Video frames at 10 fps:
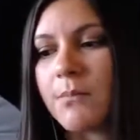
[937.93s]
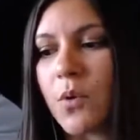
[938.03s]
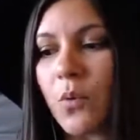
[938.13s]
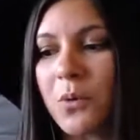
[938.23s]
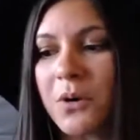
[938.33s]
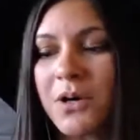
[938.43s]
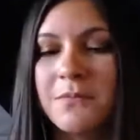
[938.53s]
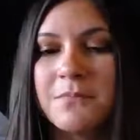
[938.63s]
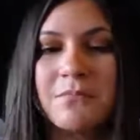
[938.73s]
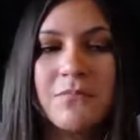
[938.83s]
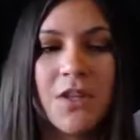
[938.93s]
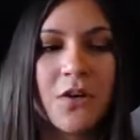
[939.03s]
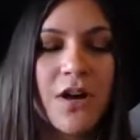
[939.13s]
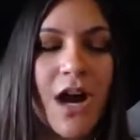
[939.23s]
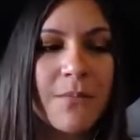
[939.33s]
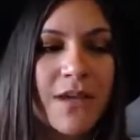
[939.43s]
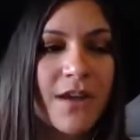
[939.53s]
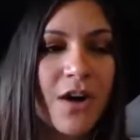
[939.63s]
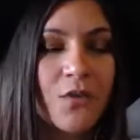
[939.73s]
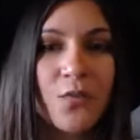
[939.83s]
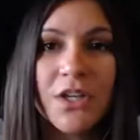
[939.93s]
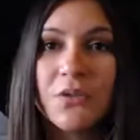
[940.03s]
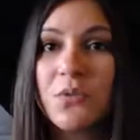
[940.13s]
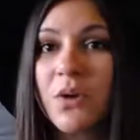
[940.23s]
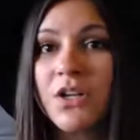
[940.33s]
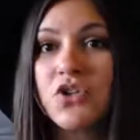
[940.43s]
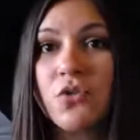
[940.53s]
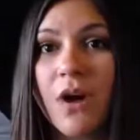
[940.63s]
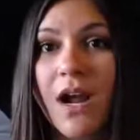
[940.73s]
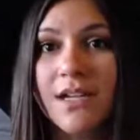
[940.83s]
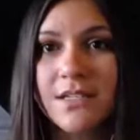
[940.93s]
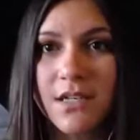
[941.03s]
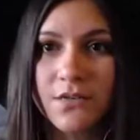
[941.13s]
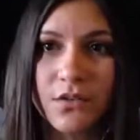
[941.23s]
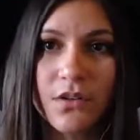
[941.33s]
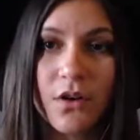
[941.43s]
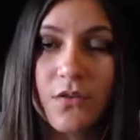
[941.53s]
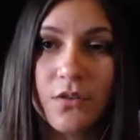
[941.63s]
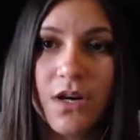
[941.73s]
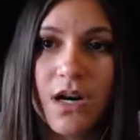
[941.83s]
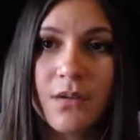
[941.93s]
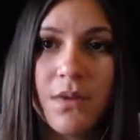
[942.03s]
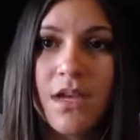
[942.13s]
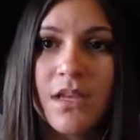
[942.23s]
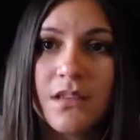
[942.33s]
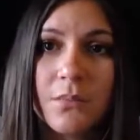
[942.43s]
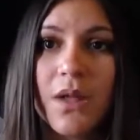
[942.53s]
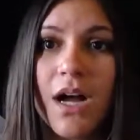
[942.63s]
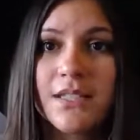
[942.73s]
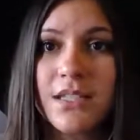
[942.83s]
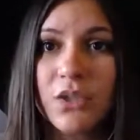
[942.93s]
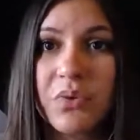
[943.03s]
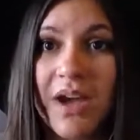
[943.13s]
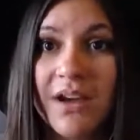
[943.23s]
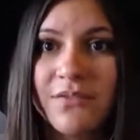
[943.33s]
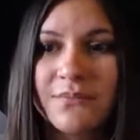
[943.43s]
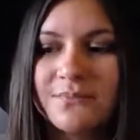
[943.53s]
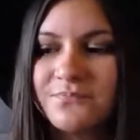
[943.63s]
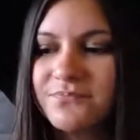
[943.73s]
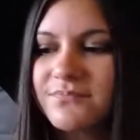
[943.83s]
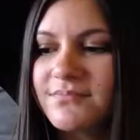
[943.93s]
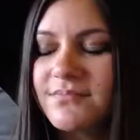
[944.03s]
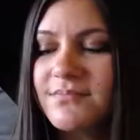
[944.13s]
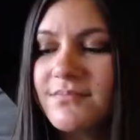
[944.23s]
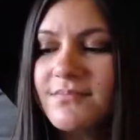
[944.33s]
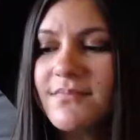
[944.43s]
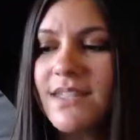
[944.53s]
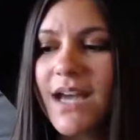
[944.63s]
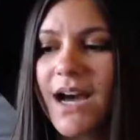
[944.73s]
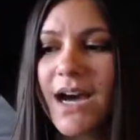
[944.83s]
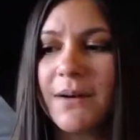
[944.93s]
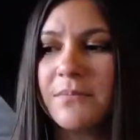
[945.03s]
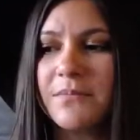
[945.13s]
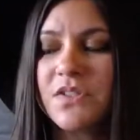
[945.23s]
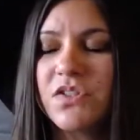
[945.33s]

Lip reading: or comment on what you would want to try to overcome the blocks that you have. And